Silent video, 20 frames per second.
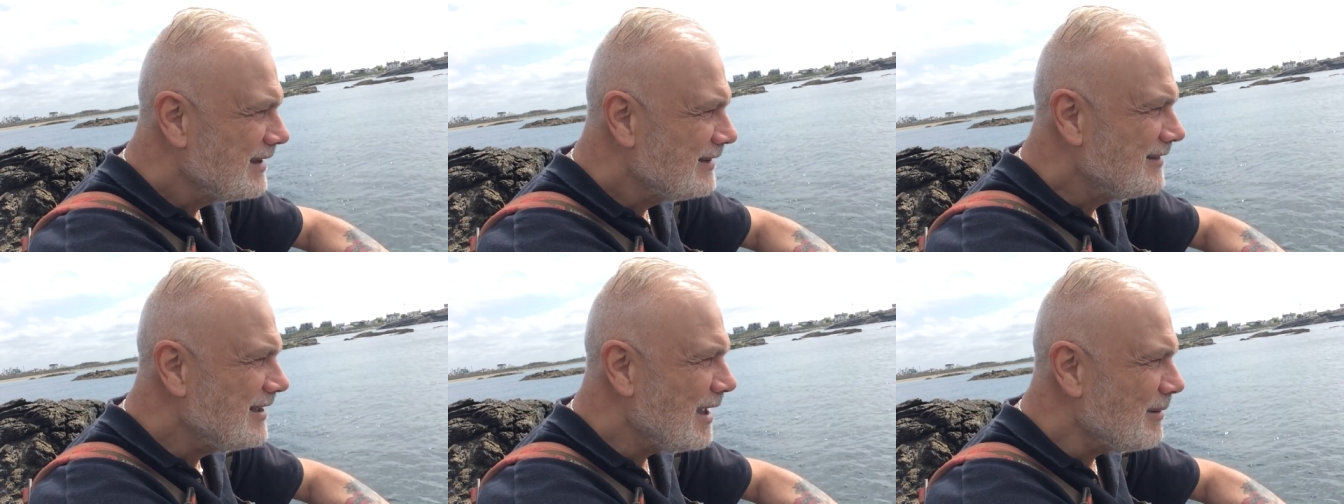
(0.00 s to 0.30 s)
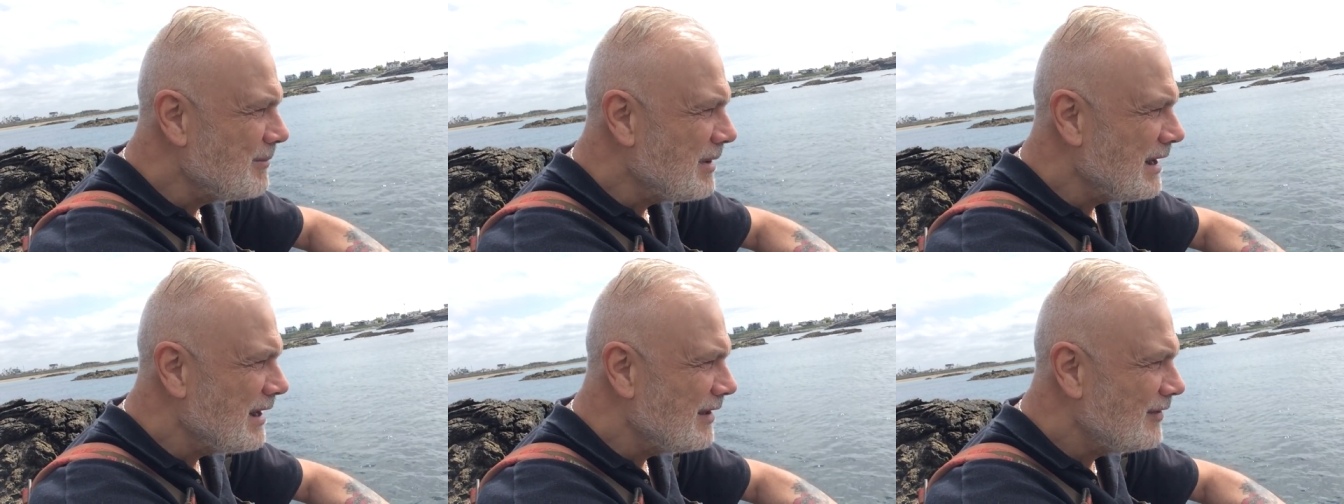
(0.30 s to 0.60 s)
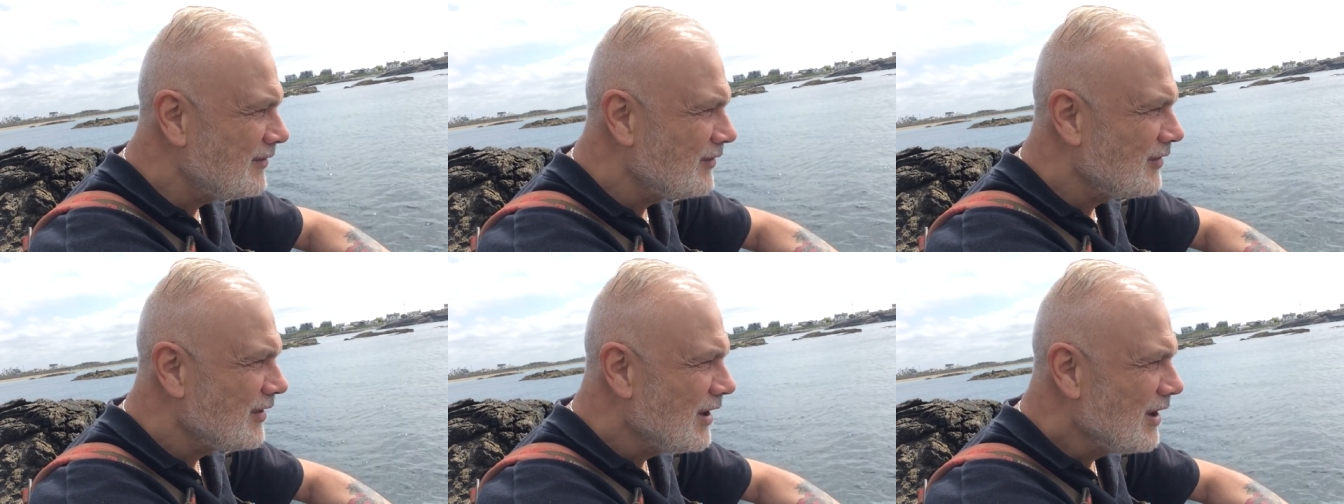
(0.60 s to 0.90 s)
10
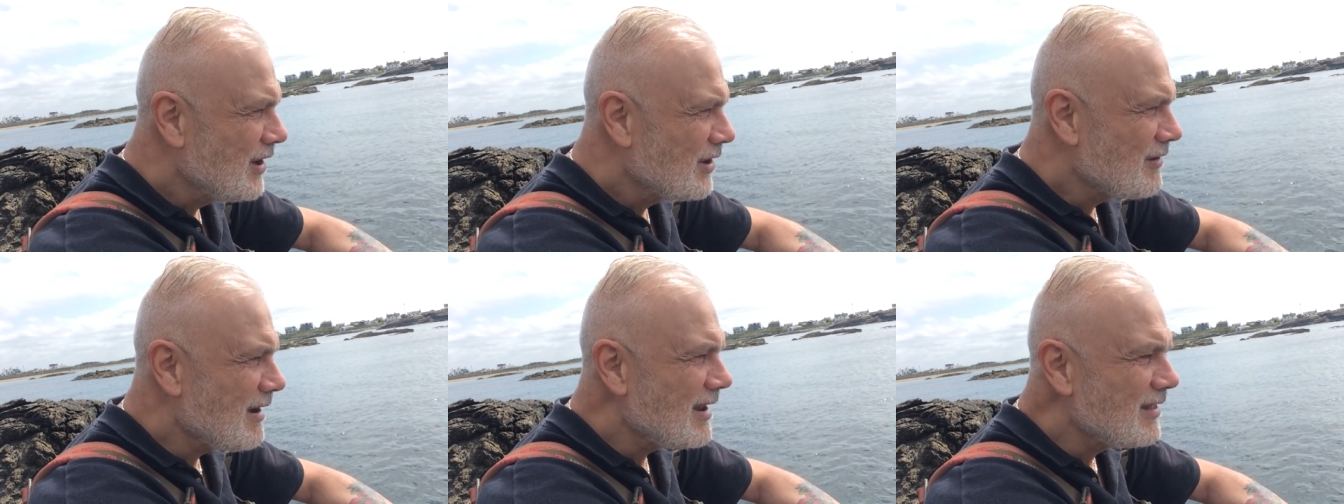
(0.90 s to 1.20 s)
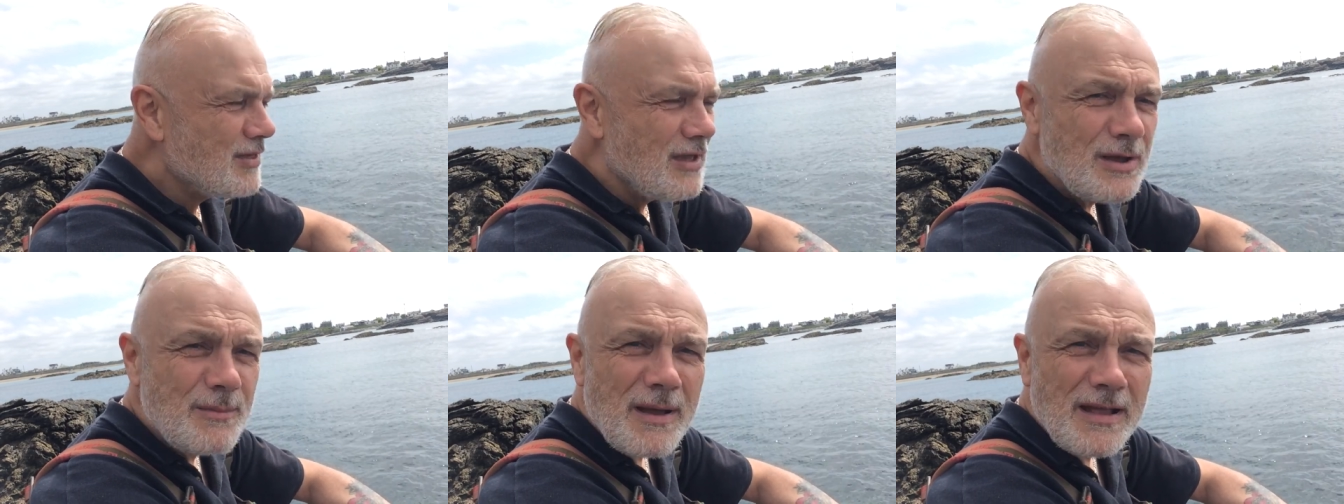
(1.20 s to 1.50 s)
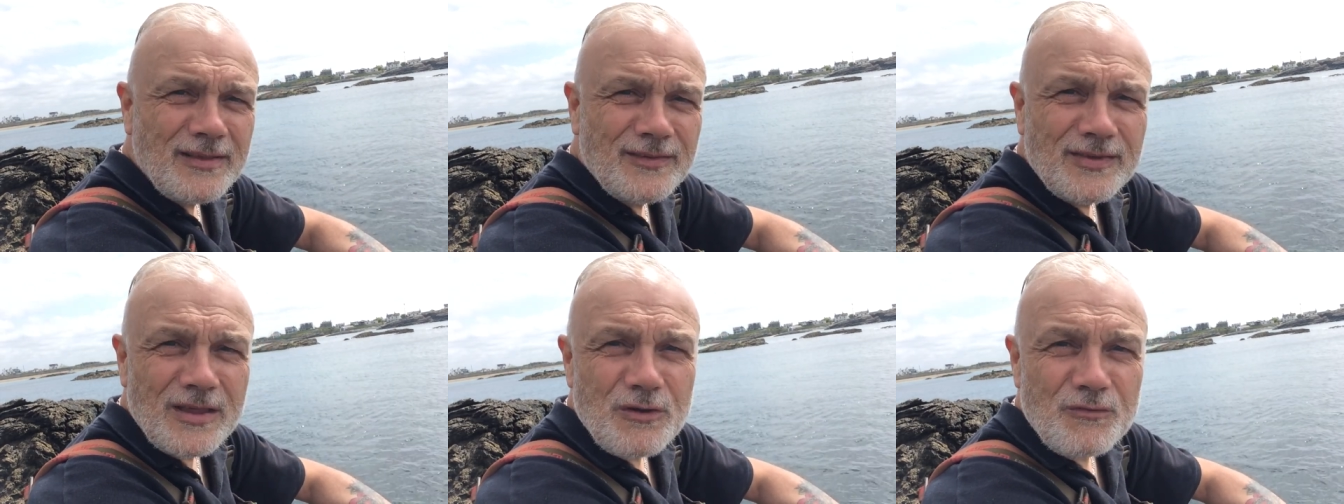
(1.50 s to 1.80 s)
minutes. Great thing
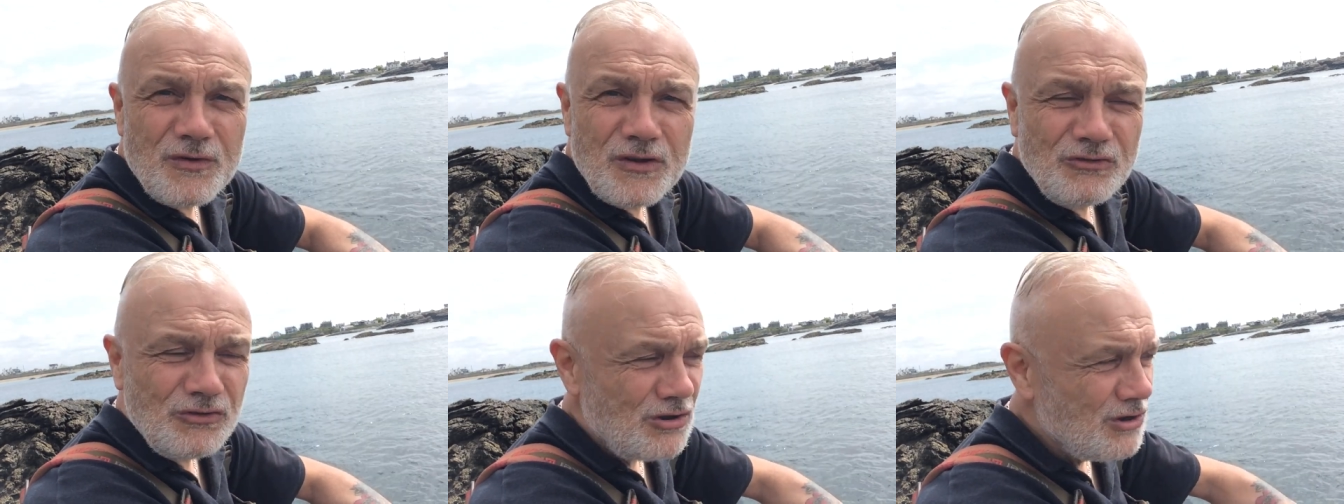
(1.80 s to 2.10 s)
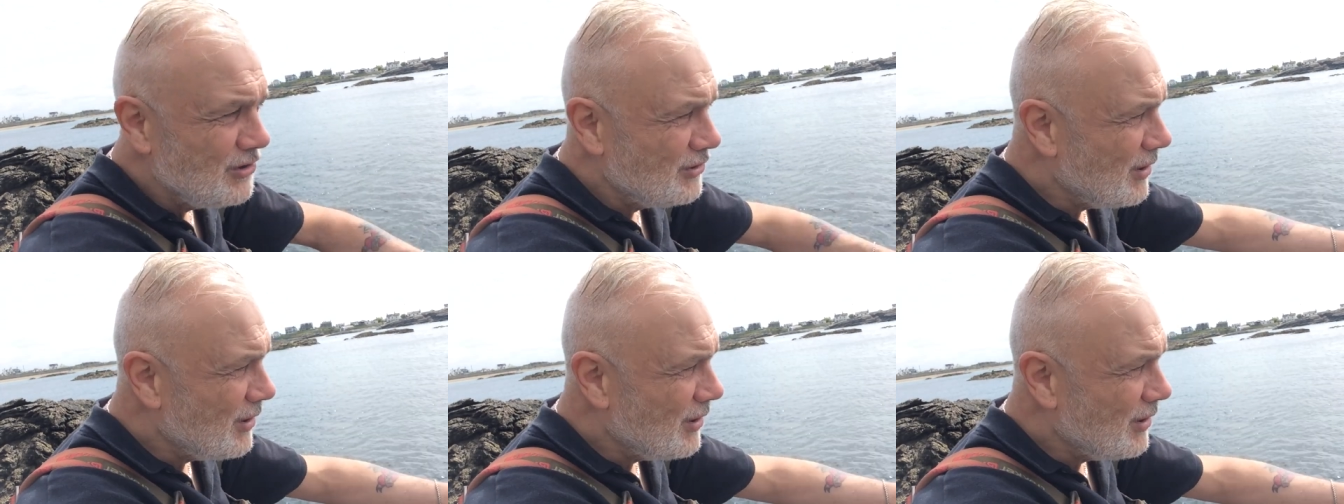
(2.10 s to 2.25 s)
about sea fishing,